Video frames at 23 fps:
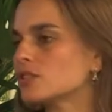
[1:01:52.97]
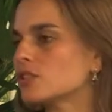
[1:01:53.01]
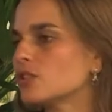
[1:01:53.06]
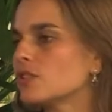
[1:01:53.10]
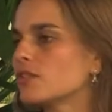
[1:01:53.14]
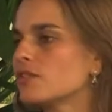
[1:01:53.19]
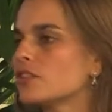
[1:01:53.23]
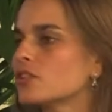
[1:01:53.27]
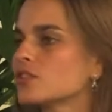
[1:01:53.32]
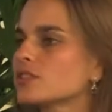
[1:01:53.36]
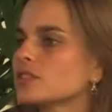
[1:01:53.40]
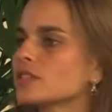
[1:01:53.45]
So
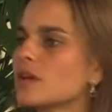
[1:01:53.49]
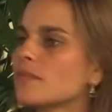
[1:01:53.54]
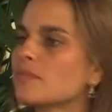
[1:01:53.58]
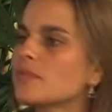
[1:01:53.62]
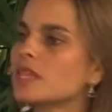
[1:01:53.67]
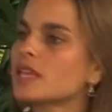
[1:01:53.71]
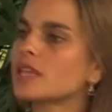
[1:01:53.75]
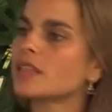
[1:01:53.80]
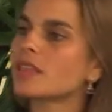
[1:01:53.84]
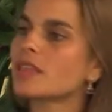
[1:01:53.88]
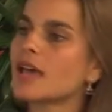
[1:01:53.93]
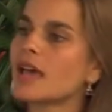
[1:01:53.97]
if there's
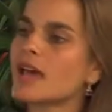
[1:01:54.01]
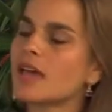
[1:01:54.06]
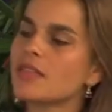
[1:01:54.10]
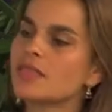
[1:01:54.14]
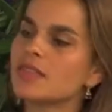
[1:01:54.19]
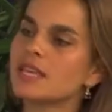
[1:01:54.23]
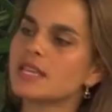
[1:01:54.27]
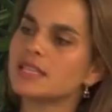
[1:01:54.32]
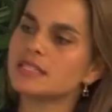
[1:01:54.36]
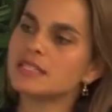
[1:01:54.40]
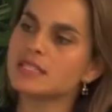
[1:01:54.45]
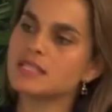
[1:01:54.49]
something that
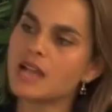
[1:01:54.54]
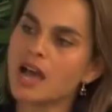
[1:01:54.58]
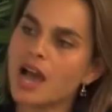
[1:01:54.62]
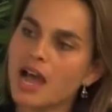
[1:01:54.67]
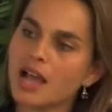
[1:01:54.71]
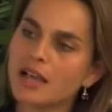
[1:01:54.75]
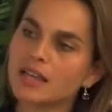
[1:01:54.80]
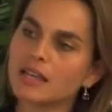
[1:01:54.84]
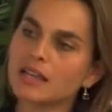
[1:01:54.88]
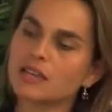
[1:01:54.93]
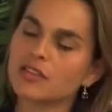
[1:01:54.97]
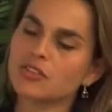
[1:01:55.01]
is
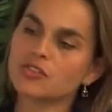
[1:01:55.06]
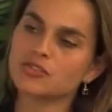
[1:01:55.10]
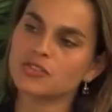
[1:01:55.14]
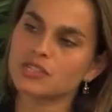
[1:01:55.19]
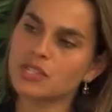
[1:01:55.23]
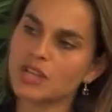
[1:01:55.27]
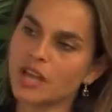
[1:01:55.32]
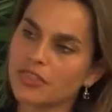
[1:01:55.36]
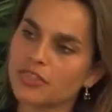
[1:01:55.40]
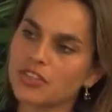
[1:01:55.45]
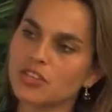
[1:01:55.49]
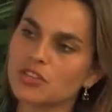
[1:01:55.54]
not gonna, there's
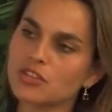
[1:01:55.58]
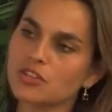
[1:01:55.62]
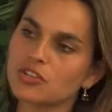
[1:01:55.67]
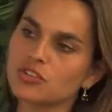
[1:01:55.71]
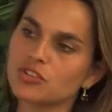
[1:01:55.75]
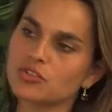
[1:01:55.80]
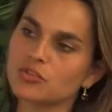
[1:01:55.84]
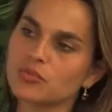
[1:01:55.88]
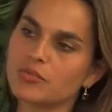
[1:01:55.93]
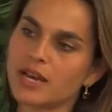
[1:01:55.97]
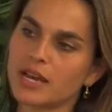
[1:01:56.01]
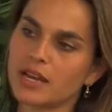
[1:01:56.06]
nothing you can
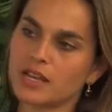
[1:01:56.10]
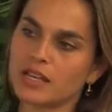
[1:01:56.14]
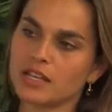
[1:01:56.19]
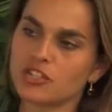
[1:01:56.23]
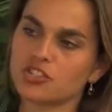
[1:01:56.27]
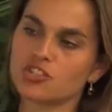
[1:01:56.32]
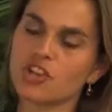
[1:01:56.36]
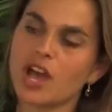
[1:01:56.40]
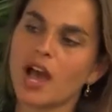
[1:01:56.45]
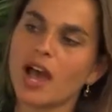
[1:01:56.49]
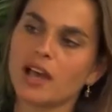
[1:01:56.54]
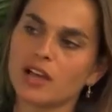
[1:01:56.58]
do about it
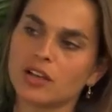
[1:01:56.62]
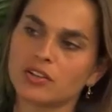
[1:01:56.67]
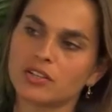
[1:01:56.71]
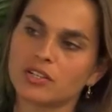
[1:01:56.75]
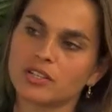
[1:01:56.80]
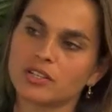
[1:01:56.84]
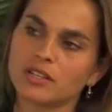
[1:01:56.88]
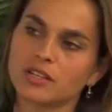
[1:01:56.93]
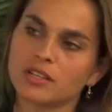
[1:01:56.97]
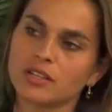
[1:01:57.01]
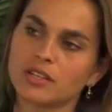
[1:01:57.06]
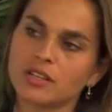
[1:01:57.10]
in
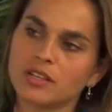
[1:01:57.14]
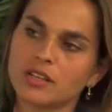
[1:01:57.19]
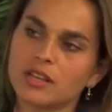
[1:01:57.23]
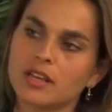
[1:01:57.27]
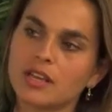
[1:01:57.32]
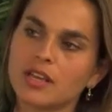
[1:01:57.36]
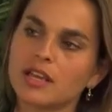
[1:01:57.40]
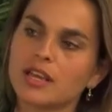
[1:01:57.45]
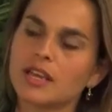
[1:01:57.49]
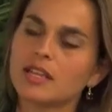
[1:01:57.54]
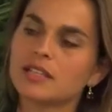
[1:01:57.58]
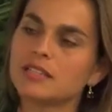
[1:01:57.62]
childhood,
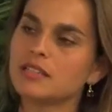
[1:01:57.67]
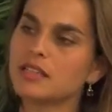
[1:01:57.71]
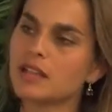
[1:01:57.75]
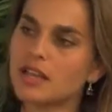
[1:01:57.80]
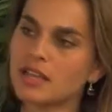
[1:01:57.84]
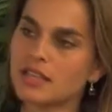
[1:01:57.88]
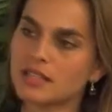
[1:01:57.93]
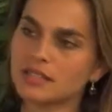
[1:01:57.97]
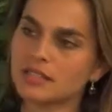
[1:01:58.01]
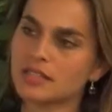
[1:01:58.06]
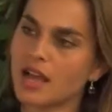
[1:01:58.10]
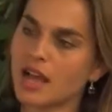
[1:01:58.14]
it's not,
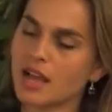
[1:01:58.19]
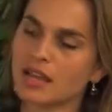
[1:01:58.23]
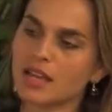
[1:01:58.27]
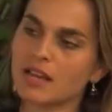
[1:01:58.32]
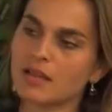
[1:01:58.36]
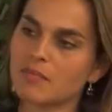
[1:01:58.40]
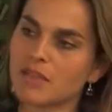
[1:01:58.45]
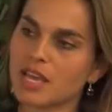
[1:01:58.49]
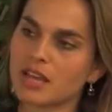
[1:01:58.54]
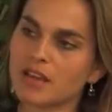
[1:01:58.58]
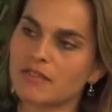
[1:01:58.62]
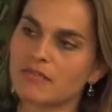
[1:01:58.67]
it's not going
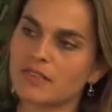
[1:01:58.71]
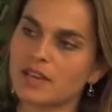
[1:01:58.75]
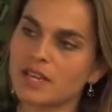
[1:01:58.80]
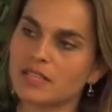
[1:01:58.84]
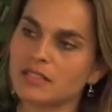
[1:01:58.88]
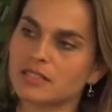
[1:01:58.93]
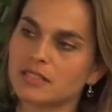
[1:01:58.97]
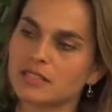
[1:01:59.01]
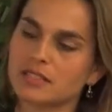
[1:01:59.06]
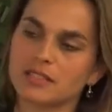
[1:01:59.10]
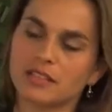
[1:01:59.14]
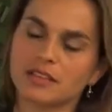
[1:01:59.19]
to
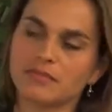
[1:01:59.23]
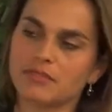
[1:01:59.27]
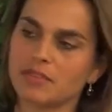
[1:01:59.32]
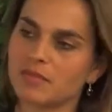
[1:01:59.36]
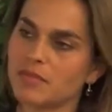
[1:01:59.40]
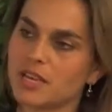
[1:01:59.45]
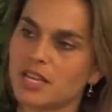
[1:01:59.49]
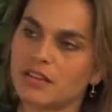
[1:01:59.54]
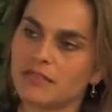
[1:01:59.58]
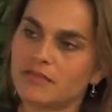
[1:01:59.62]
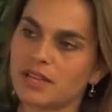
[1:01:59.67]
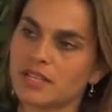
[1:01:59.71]
manifest, if it
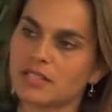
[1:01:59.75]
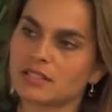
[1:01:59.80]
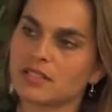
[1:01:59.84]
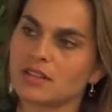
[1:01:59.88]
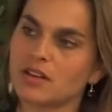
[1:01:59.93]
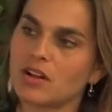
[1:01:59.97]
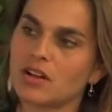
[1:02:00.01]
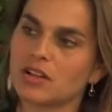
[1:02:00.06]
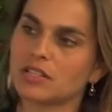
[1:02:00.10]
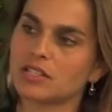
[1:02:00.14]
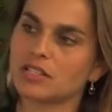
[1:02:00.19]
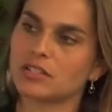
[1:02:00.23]
manifests at
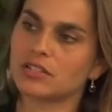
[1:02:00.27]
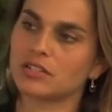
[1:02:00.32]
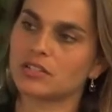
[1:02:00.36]
all, until